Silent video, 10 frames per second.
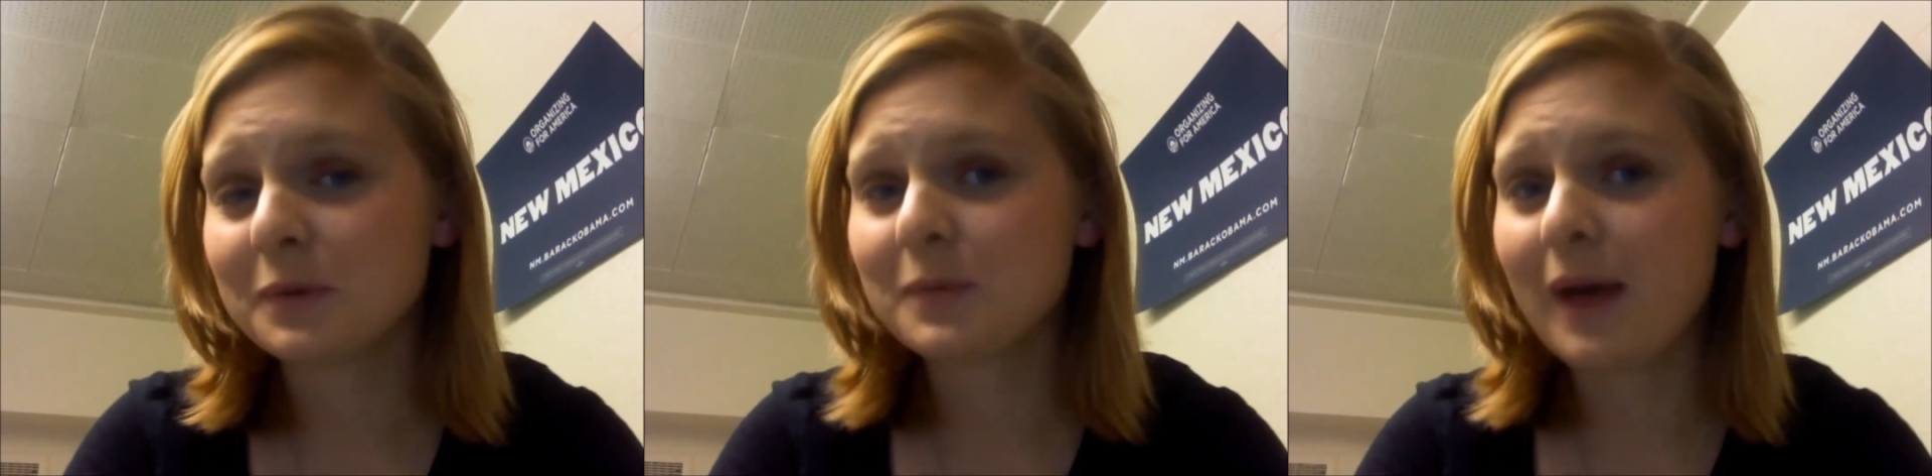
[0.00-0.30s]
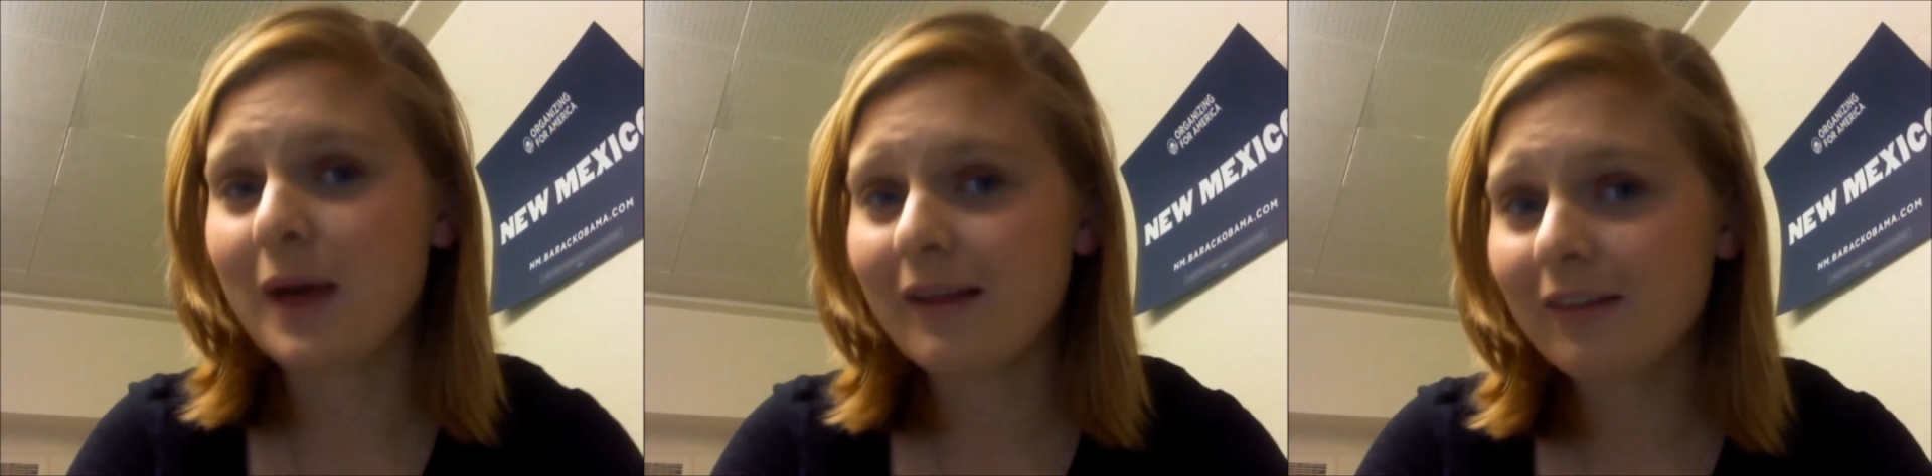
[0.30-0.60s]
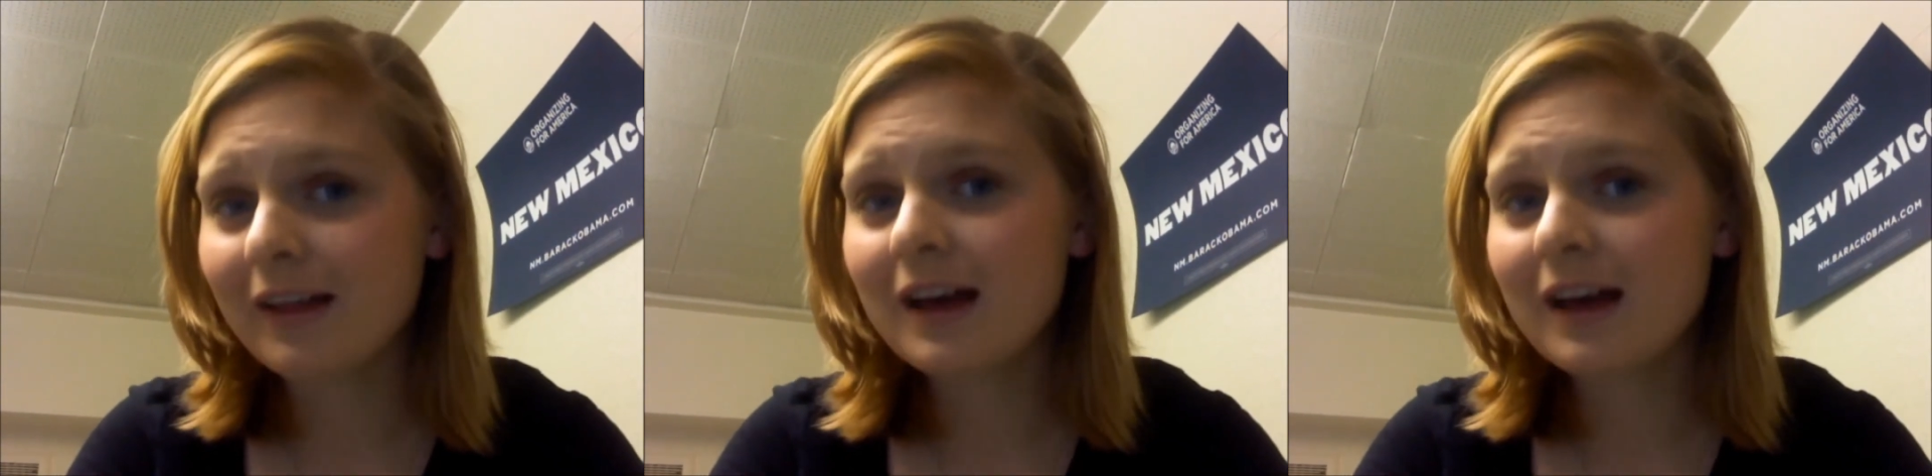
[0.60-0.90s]
well,
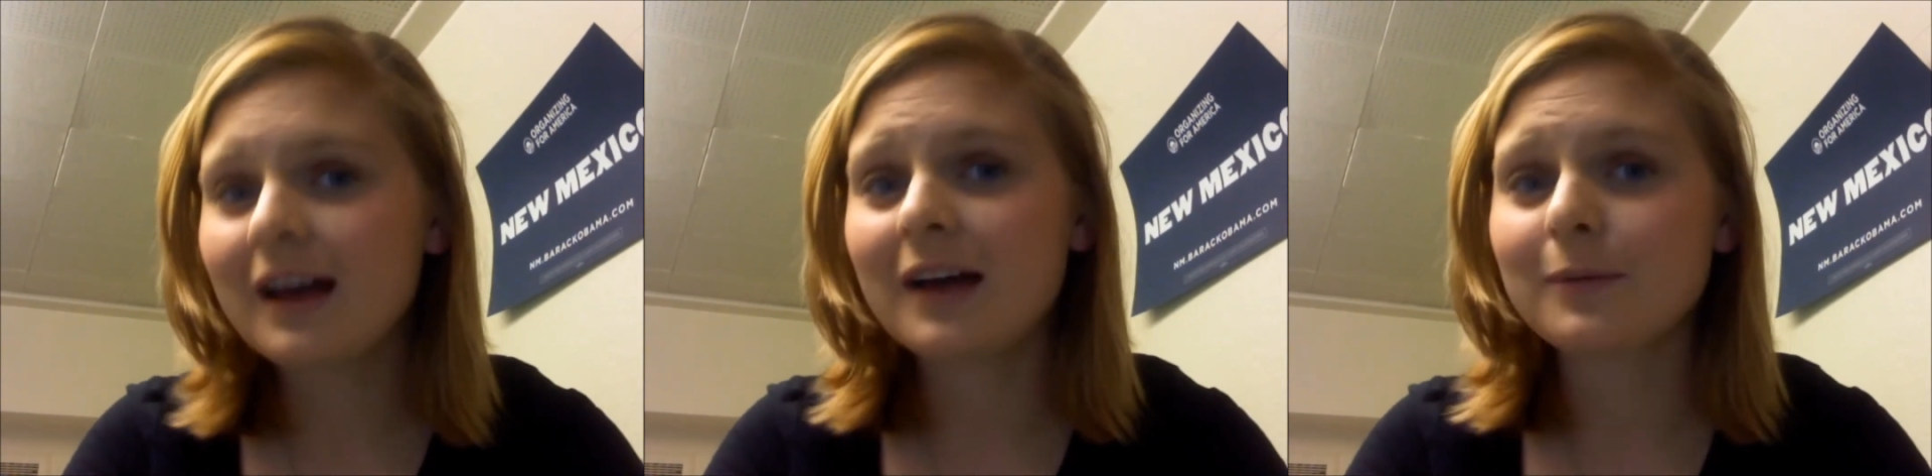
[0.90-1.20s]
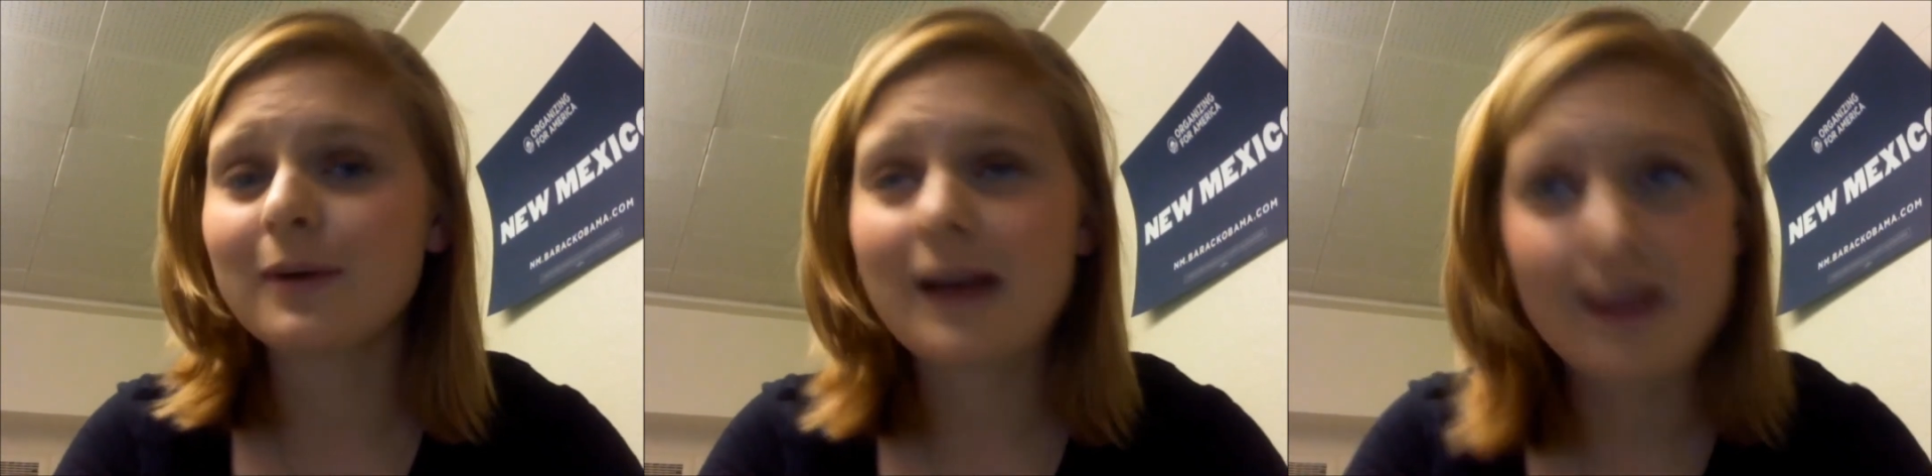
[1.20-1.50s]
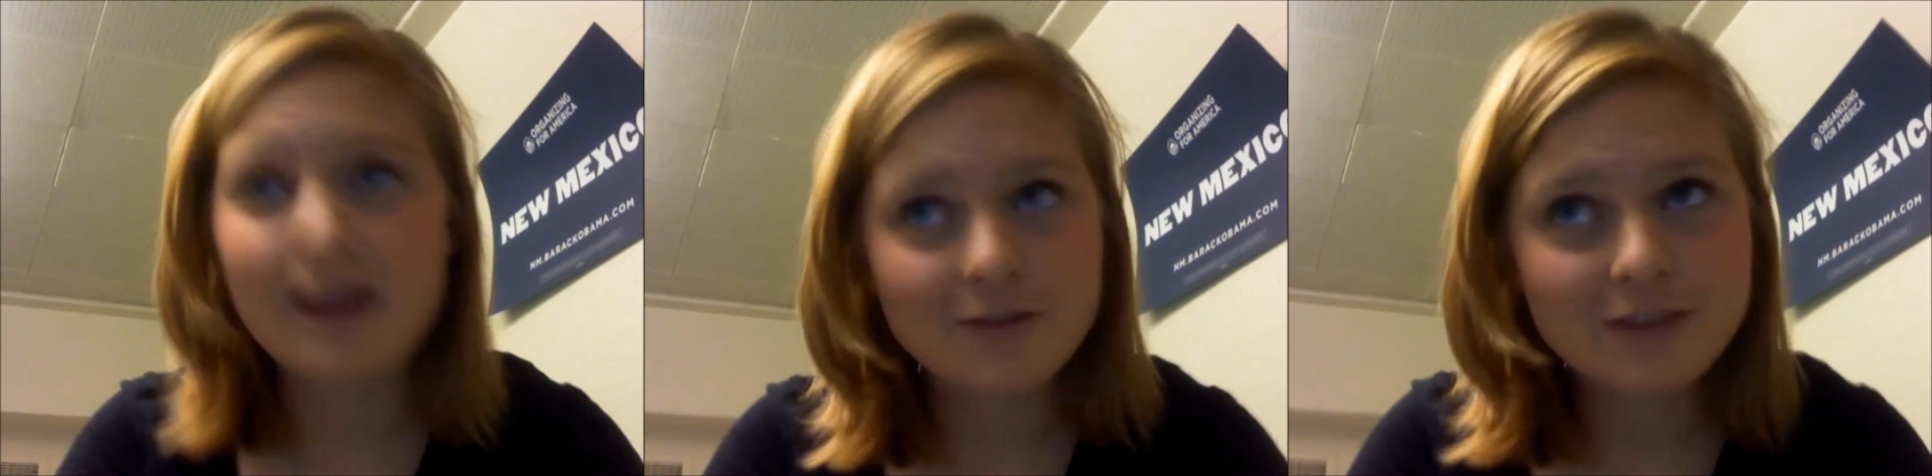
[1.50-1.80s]
I will have
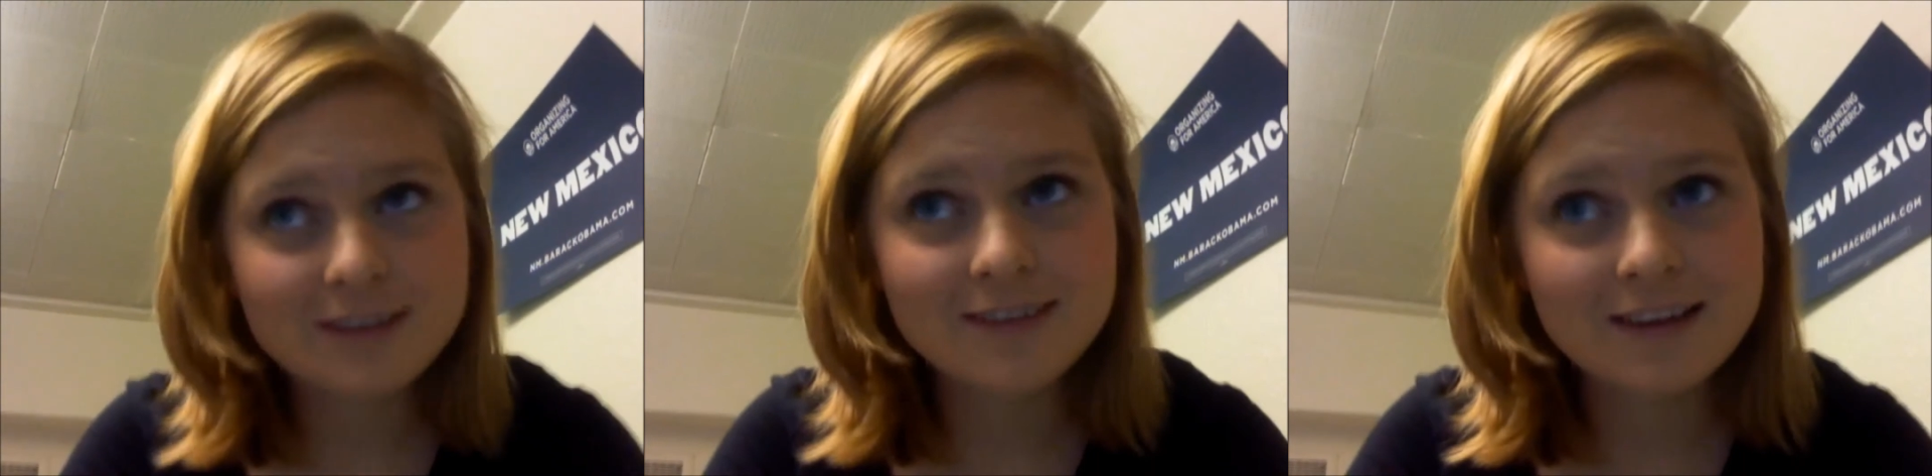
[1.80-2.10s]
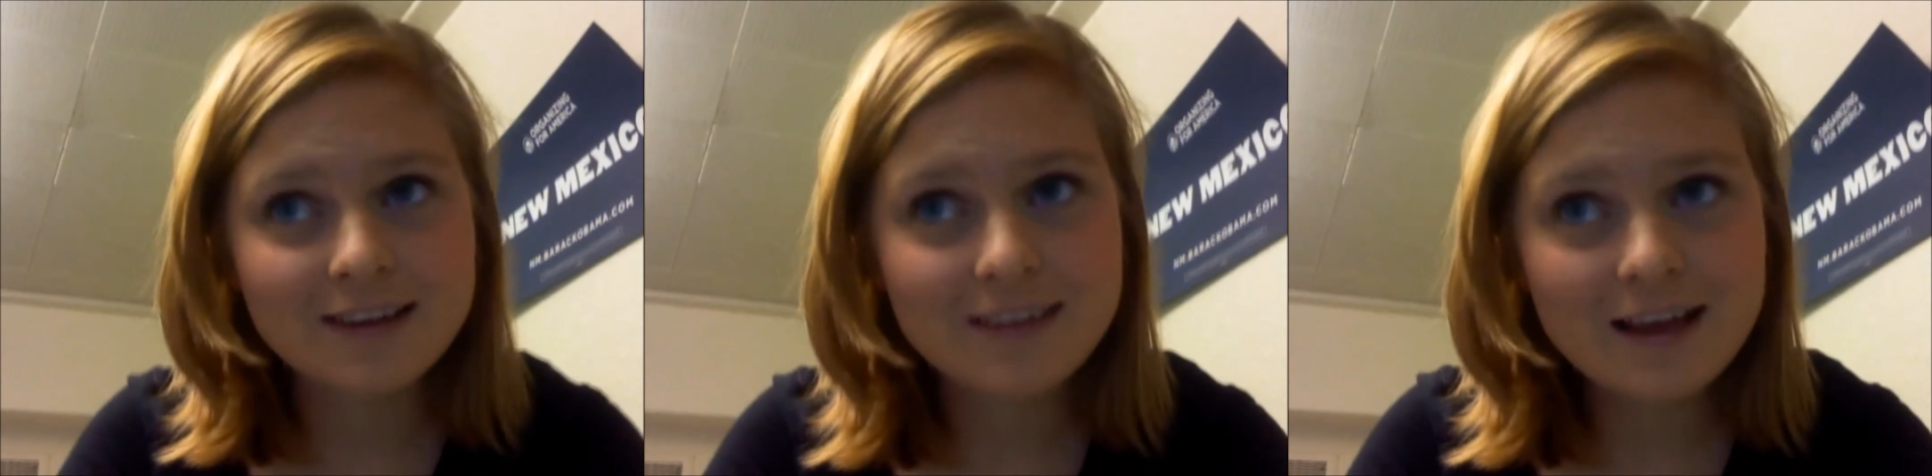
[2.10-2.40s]
things like that